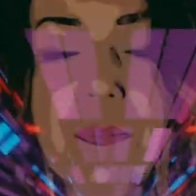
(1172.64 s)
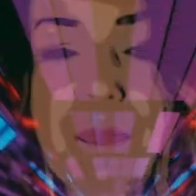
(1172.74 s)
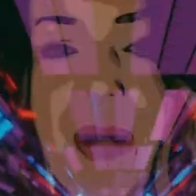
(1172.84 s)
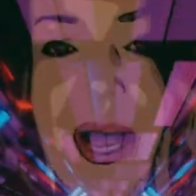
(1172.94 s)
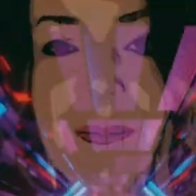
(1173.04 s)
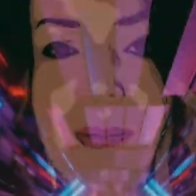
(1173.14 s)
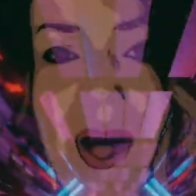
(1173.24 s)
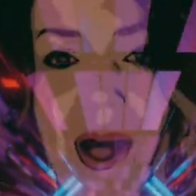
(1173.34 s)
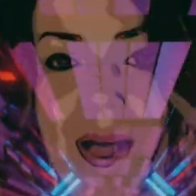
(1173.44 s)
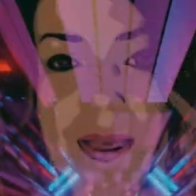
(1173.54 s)
My
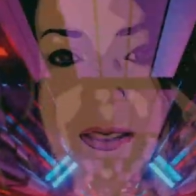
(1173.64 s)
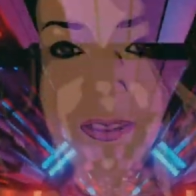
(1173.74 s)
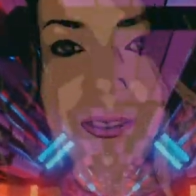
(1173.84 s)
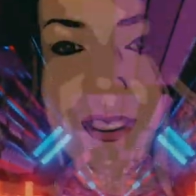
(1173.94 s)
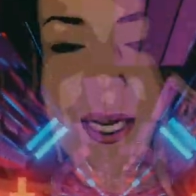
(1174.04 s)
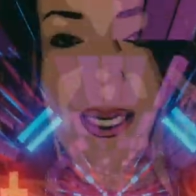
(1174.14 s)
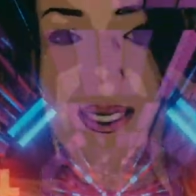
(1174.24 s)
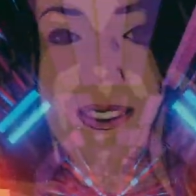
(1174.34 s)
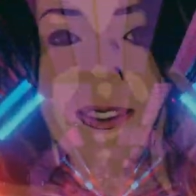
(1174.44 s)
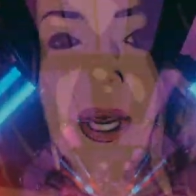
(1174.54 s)
mind
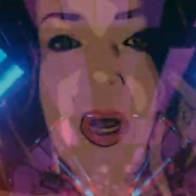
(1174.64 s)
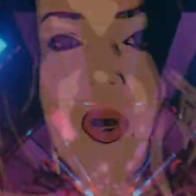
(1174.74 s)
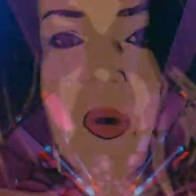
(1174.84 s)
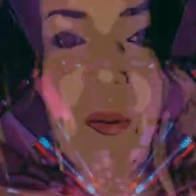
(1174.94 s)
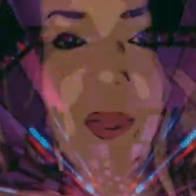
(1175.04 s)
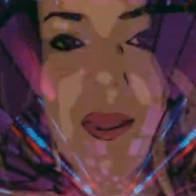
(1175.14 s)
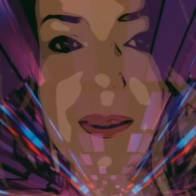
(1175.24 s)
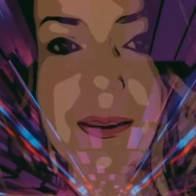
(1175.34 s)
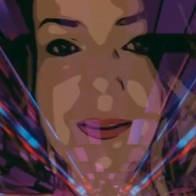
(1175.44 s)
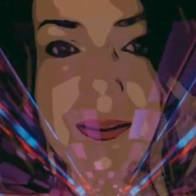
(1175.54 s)
is open
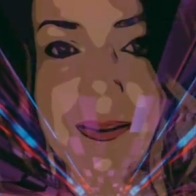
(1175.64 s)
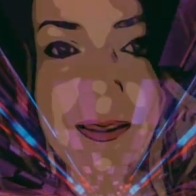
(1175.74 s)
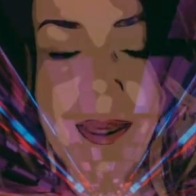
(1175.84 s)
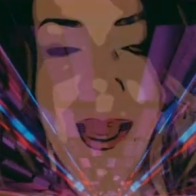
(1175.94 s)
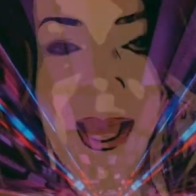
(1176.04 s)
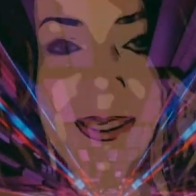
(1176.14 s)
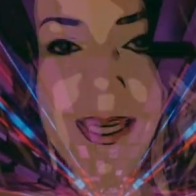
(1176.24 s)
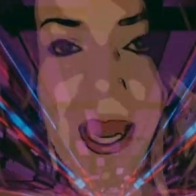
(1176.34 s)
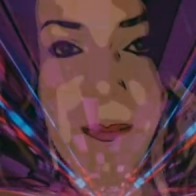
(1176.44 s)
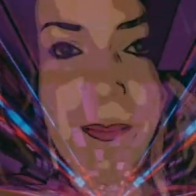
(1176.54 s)
and
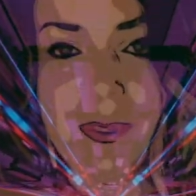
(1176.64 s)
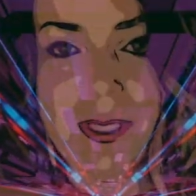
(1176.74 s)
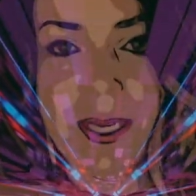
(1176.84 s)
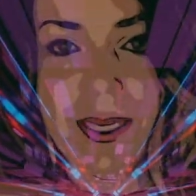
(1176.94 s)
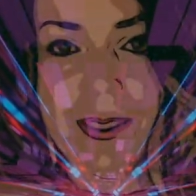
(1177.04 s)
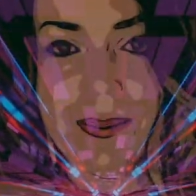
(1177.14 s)
empty.